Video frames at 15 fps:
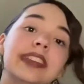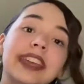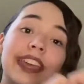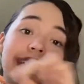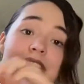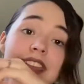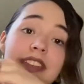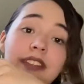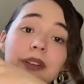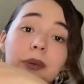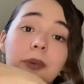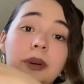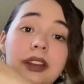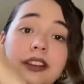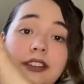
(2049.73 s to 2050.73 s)
in
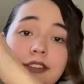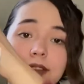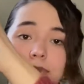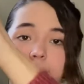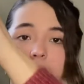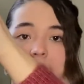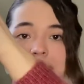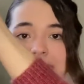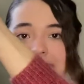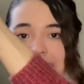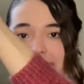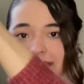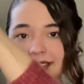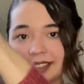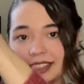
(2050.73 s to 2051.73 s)
one of
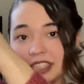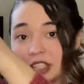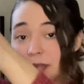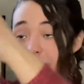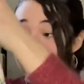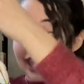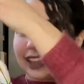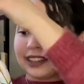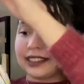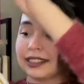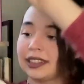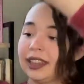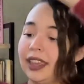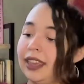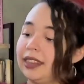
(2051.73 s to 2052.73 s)
my cinch bags.
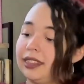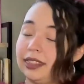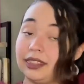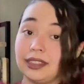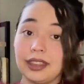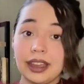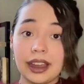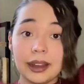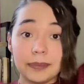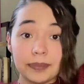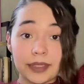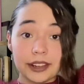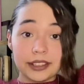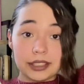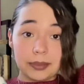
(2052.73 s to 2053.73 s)
Um,
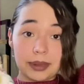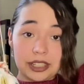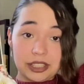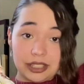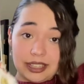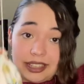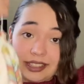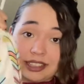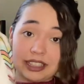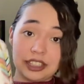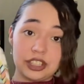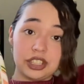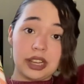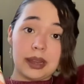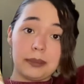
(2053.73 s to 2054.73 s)
there's a bunch of these in the
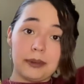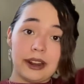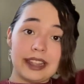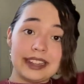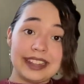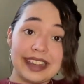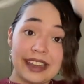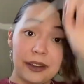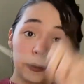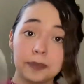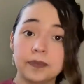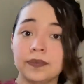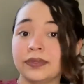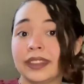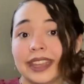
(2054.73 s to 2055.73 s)
shop right now.
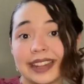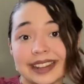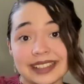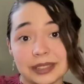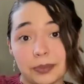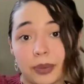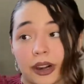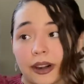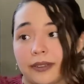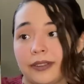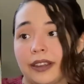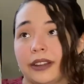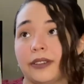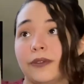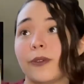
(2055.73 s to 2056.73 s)
It is
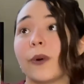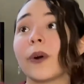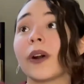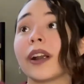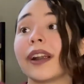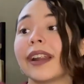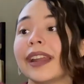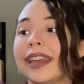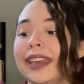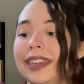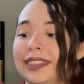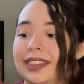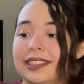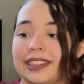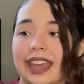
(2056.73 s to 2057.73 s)
perfect for
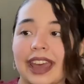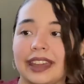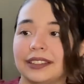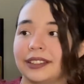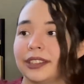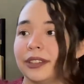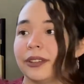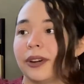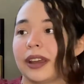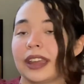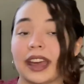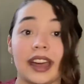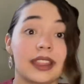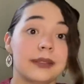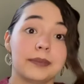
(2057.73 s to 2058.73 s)
this hat. So I
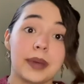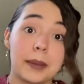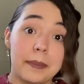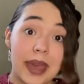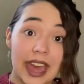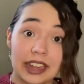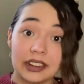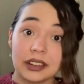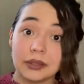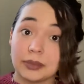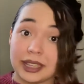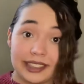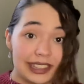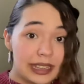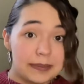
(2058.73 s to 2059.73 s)
got my pattern,
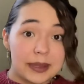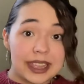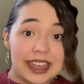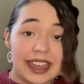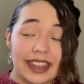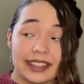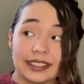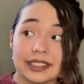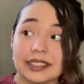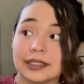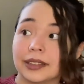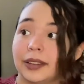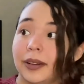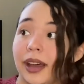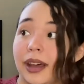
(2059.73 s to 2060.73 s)
my DPNs,
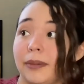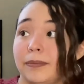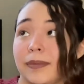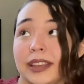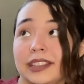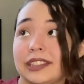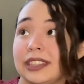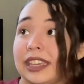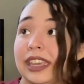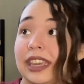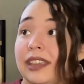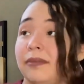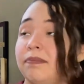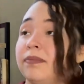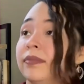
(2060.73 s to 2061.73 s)
um, my
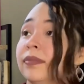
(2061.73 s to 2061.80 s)
skein,